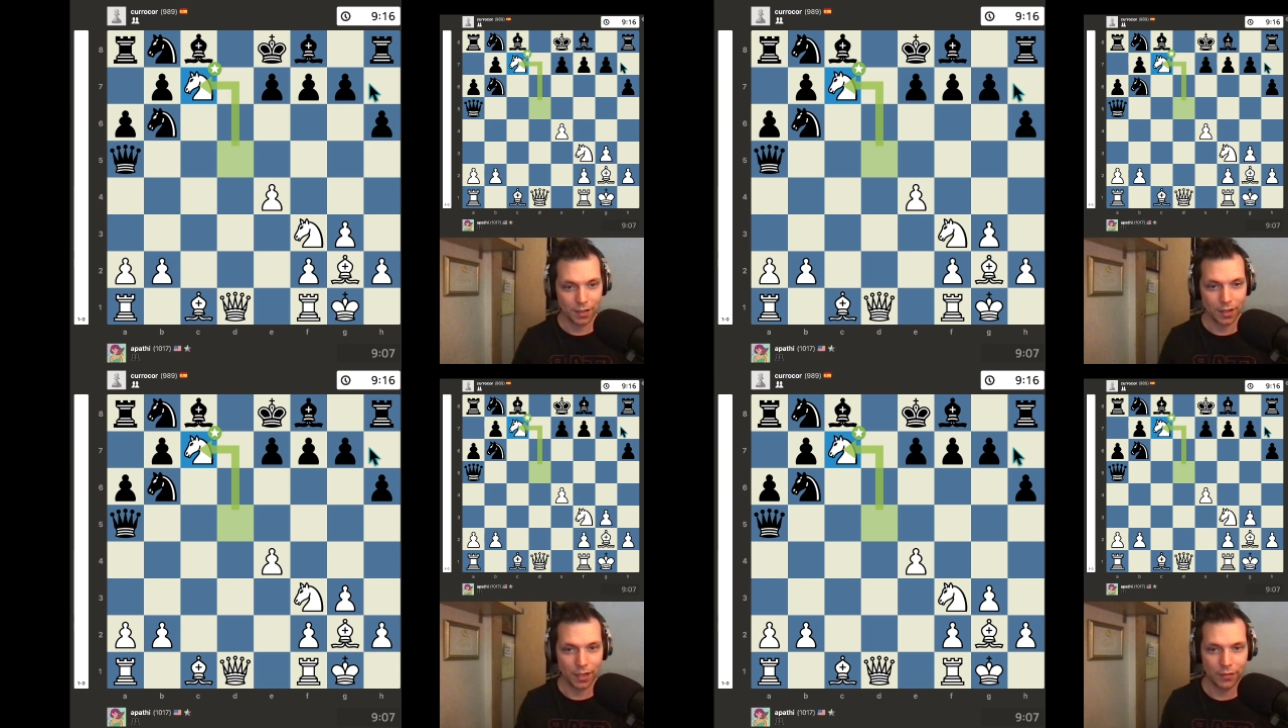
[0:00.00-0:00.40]

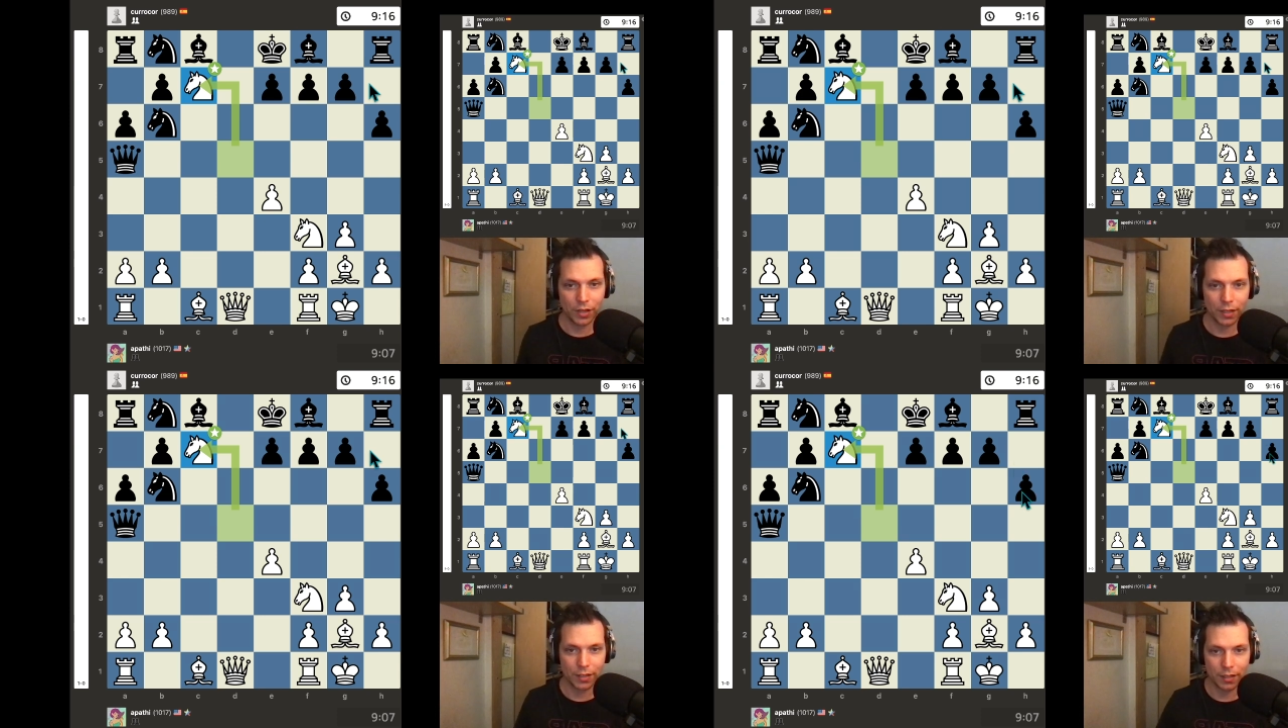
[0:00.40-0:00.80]
And if you
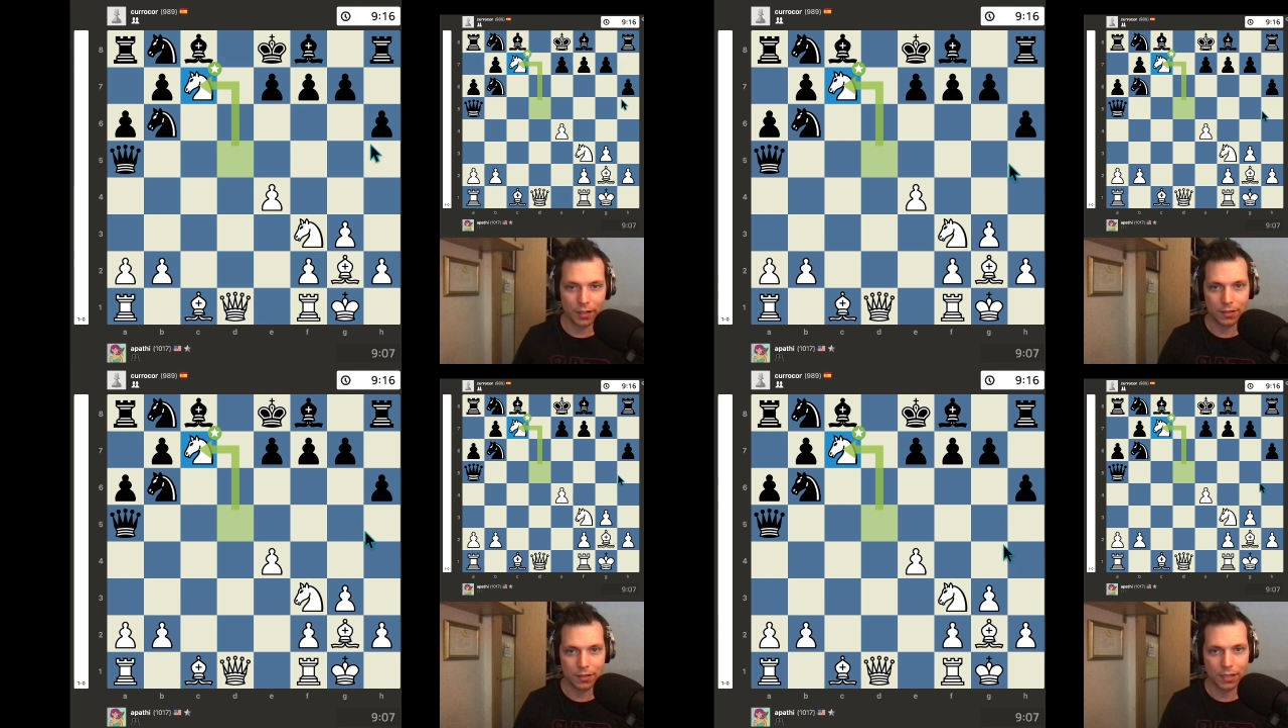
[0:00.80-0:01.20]
got
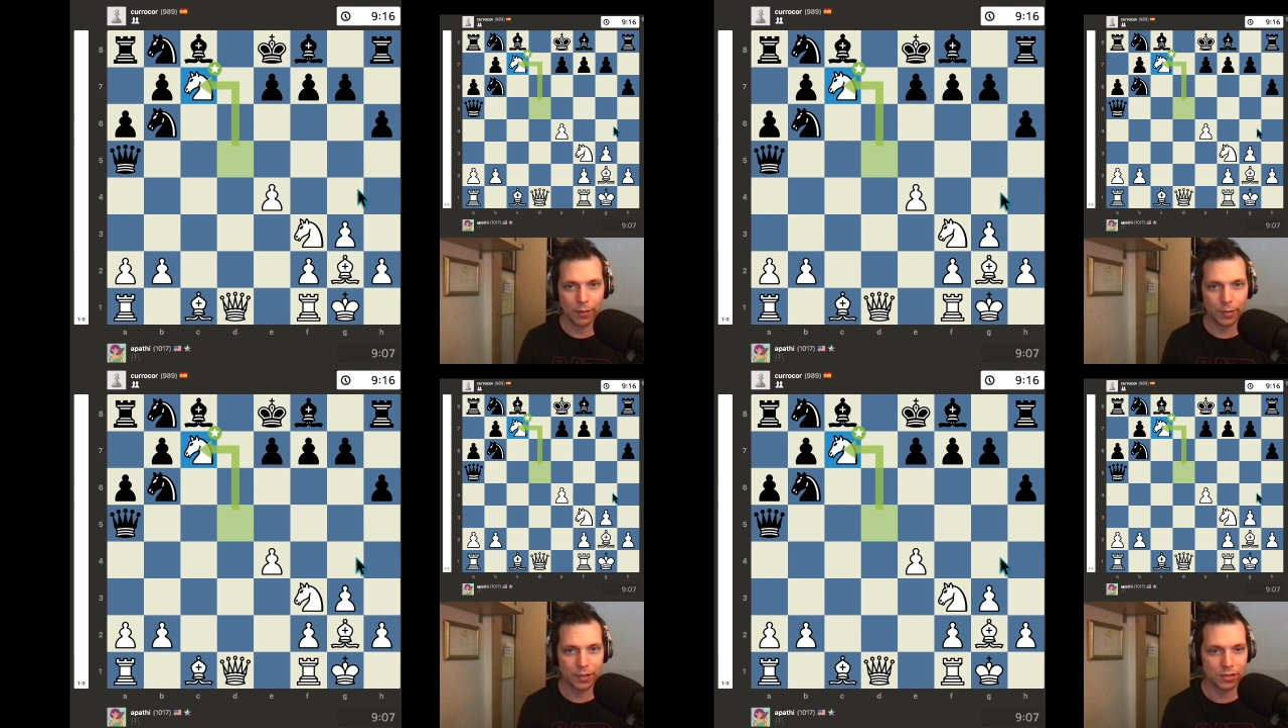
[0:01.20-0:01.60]
any
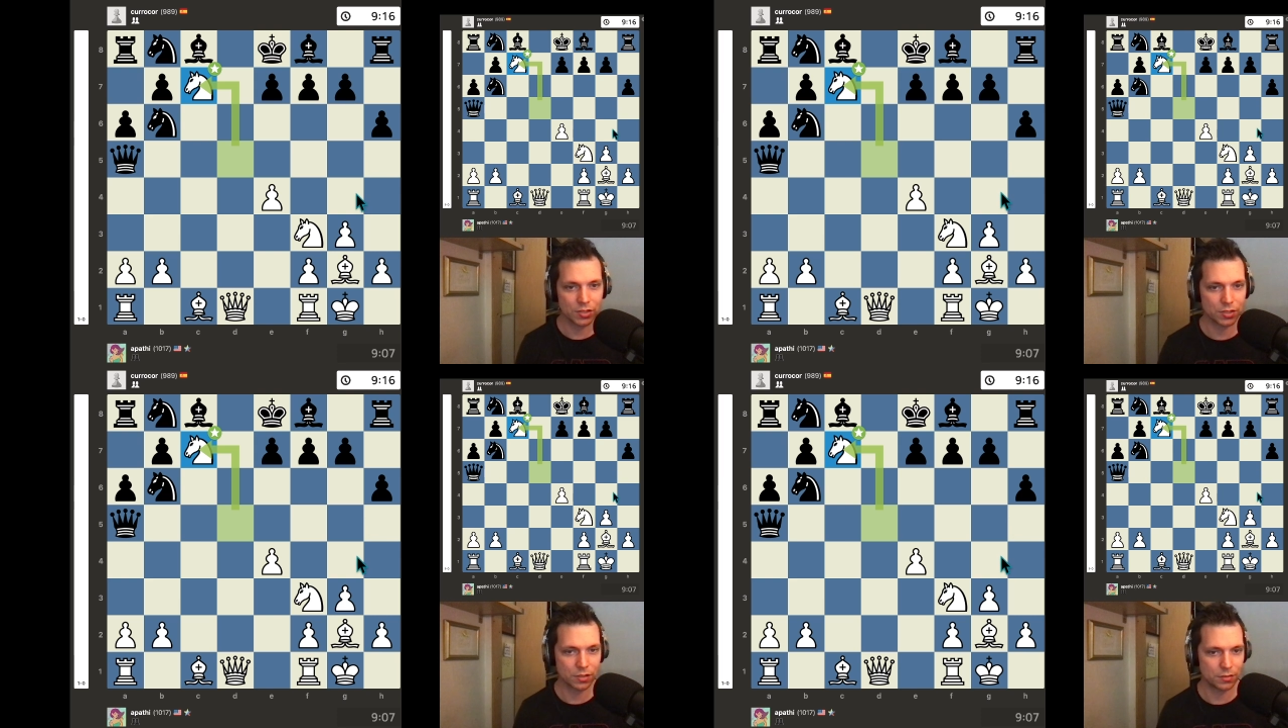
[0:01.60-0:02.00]

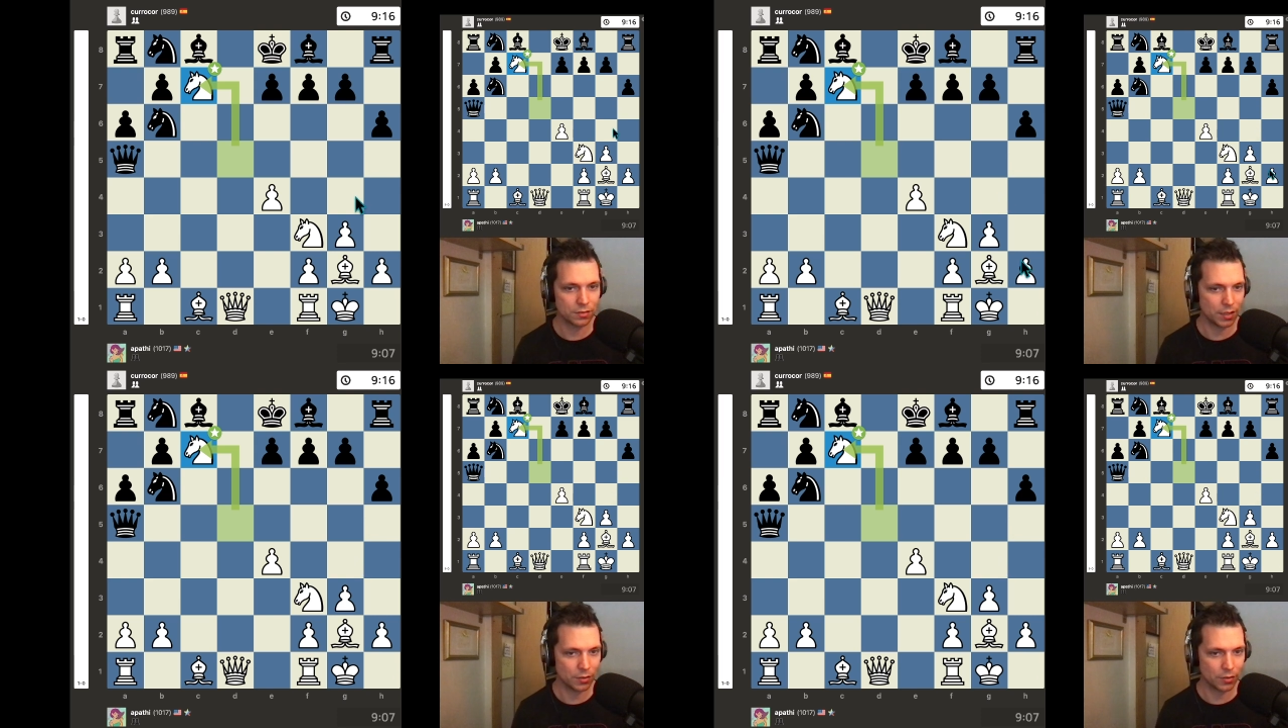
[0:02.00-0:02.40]
comments
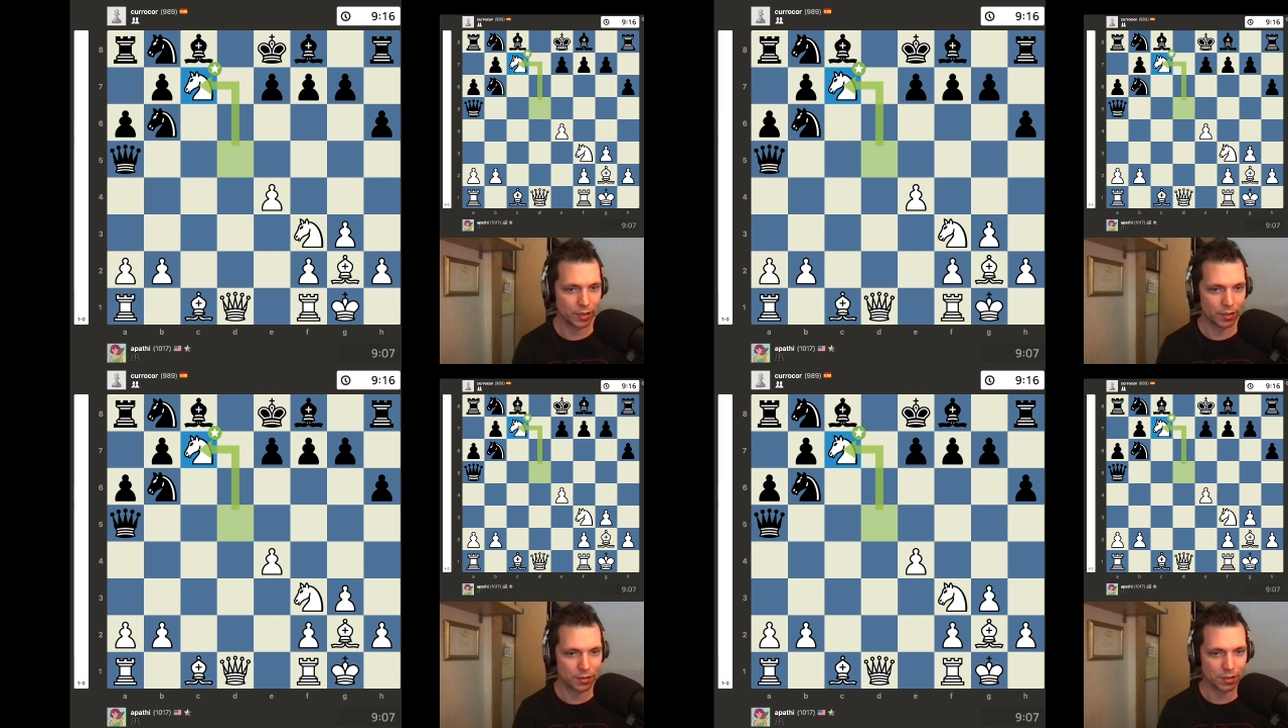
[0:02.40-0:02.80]
and all
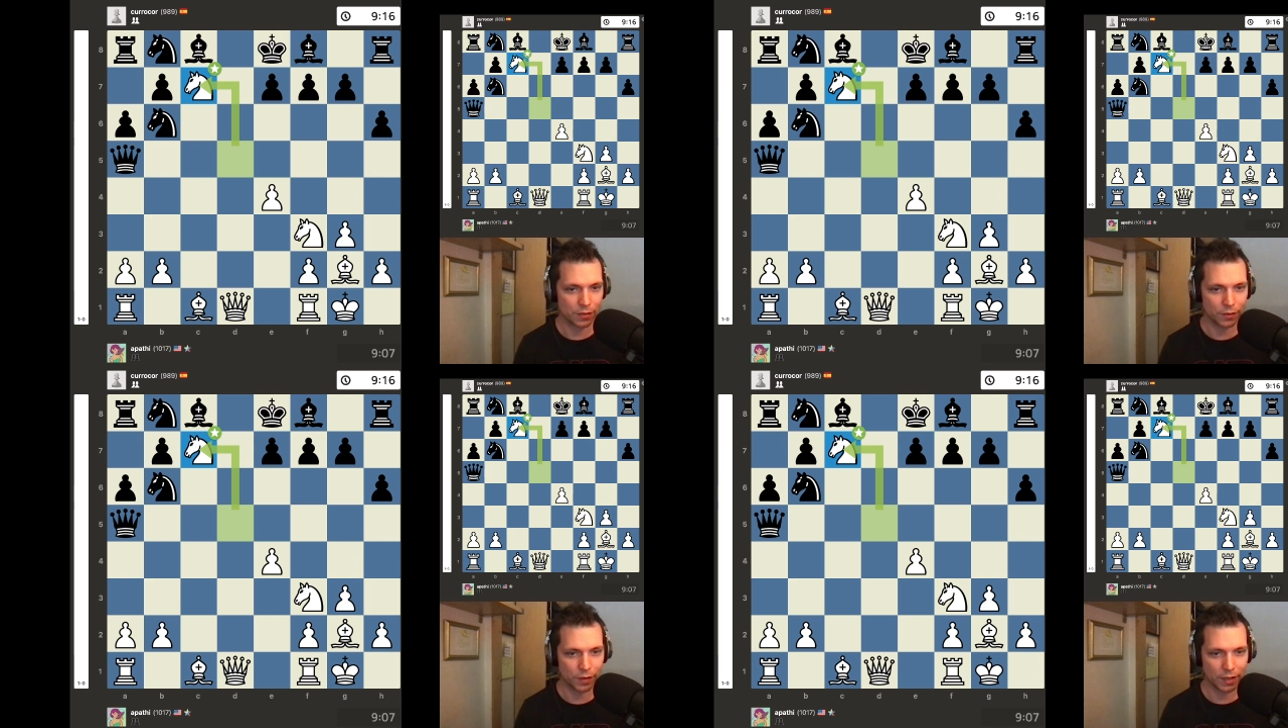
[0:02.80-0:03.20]
that good
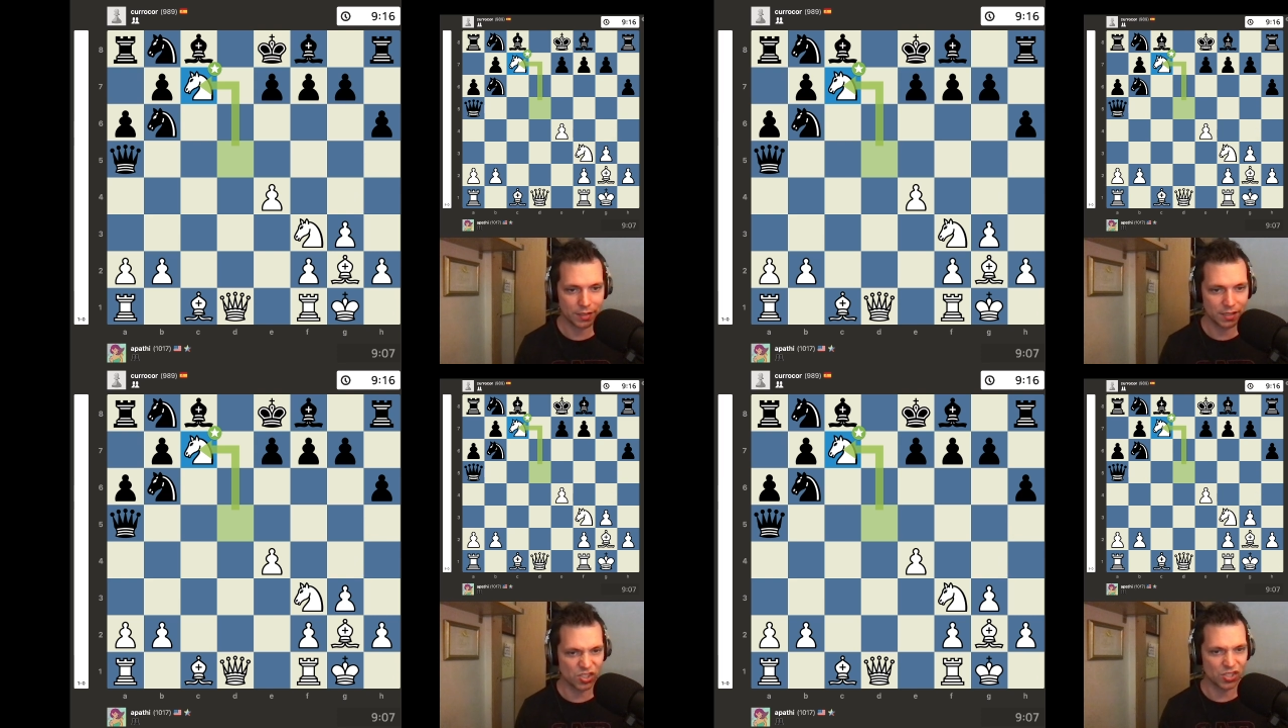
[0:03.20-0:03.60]
stuff,
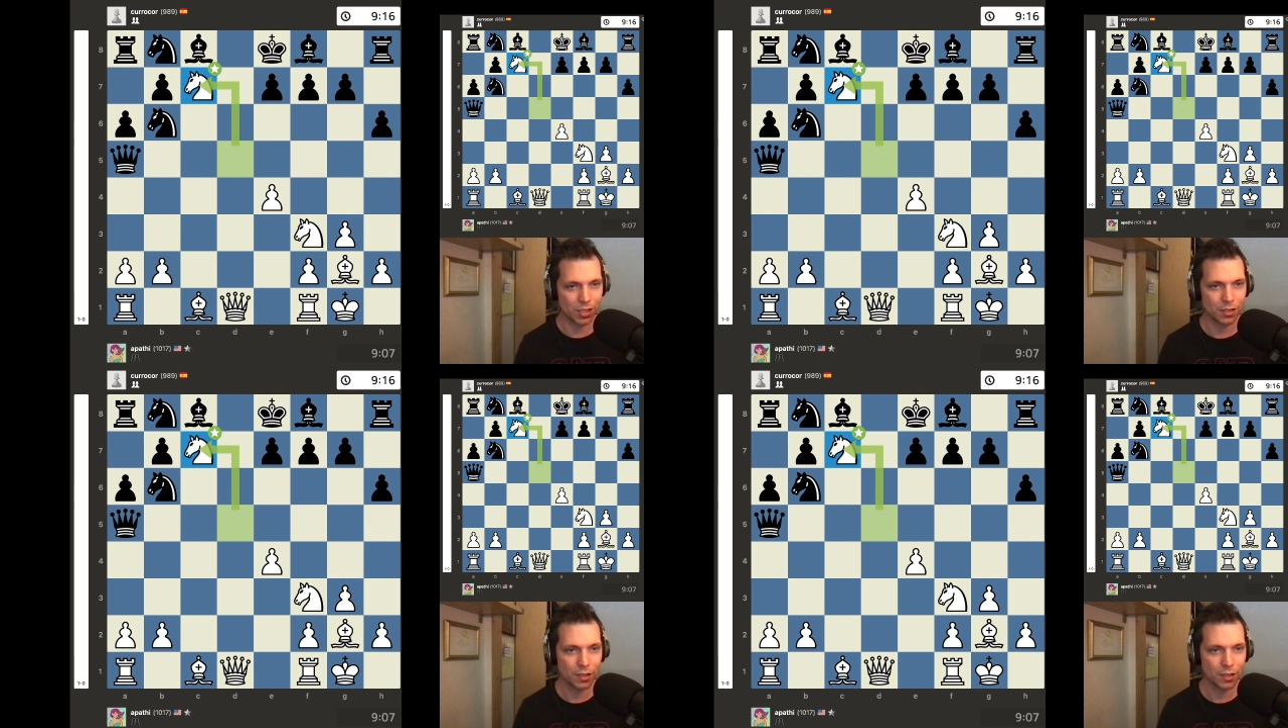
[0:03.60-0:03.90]
advices,